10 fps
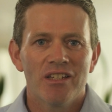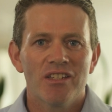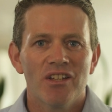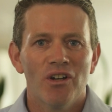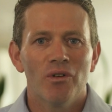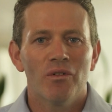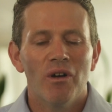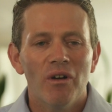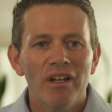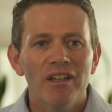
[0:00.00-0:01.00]
So
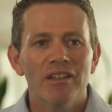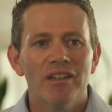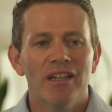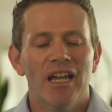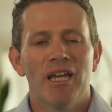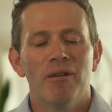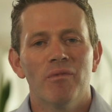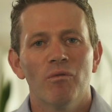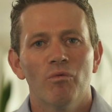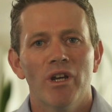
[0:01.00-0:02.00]

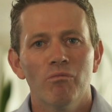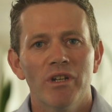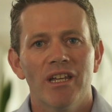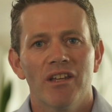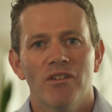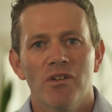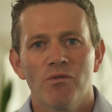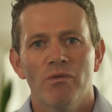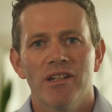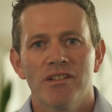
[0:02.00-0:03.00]
when we get
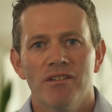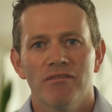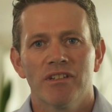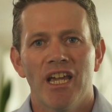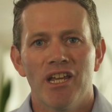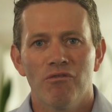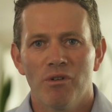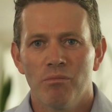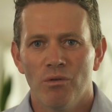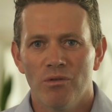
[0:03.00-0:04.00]
those relative gain
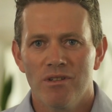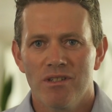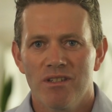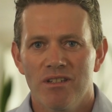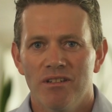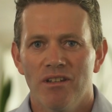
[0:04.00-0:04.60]
reports,